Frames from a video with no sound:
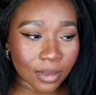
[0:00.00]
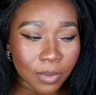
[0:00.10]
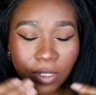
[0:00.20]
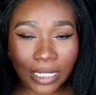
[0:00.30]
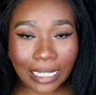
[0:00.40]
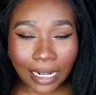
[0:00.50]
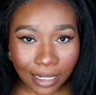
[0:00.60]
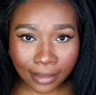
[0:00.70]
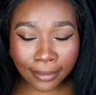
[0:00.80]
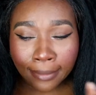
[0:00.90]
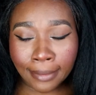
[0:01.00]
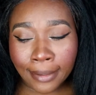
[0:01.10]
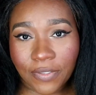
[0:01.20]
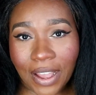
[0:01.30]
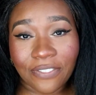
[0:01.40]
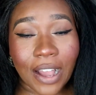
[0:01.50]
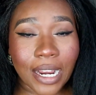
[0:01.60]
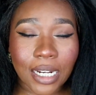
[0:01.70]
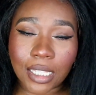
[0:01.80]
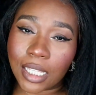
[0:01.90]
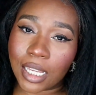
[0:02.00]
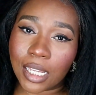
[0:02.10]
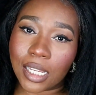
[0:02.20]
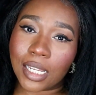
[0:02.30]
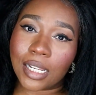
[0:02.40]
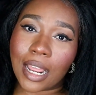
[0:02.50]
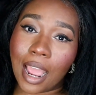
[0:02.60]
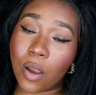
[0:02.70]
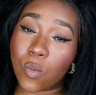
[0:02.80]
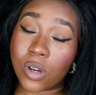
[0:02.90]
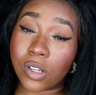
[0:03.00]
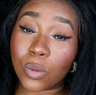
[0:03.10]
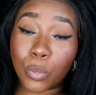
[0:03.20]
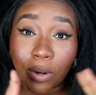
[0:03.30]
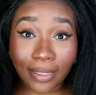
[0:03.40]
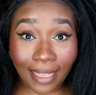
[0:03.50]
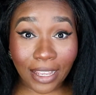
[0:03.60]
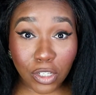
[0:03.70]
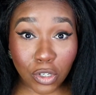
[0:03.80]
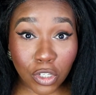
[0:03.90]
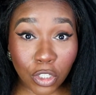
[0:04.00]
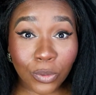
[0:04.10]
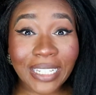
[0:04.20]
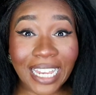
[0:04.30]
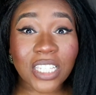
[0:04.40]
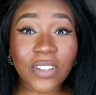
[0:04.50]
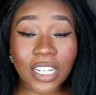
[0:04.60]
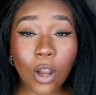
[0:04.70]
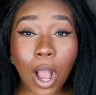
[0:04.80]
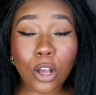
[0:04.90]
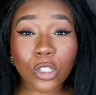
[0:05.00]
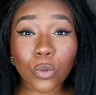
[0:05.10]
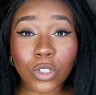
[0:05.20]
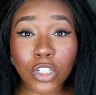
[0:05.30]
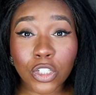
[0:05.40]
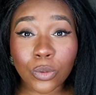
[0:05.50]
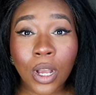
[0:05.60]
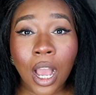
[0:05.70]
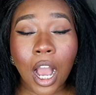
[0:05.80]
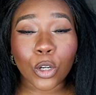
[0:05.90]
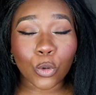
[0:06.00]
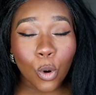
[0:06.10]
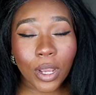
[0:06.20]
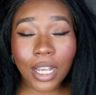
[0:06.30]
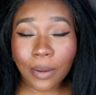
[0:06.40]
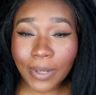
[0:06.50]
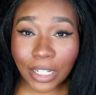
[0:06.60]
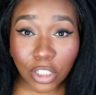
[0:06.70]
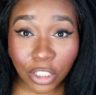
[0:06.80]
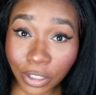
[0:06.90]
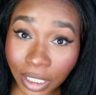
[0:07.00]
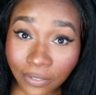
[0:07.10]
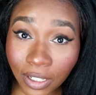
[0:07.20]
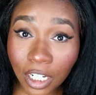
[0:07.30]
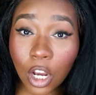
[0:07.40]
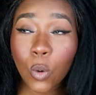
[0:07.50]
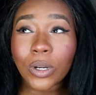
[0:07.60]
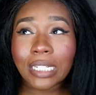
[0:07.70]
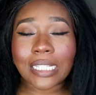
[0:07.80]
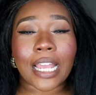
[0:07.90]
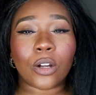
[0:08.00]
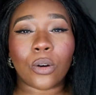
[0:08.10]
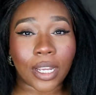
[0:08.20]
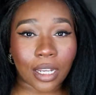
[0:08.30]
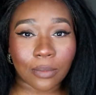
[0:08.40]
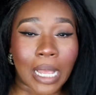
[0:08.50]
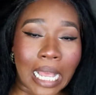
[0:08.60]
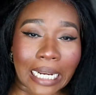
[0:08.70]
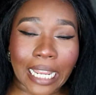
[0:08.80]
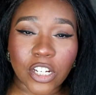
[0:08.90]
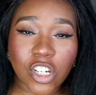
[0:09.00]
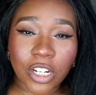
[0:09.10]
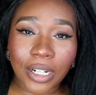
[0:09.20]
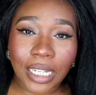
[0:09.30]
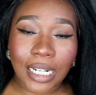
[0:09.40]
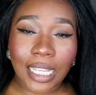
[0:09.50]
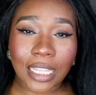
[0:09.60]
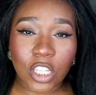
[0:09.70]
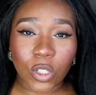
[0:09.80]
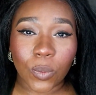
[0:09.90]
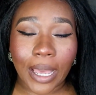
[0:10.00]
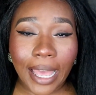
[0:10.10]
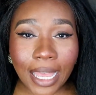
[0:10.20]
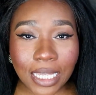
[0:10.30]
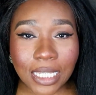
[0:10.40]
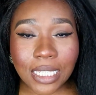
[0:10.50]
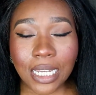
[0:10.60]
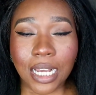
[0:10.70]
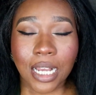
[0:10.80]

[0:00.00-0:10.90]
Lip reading: I'm not understanding. If I find it, then I will bring that to you. Next video, I also want to do a growing up Nigerian video. What it's like growing up Nigerian in the US.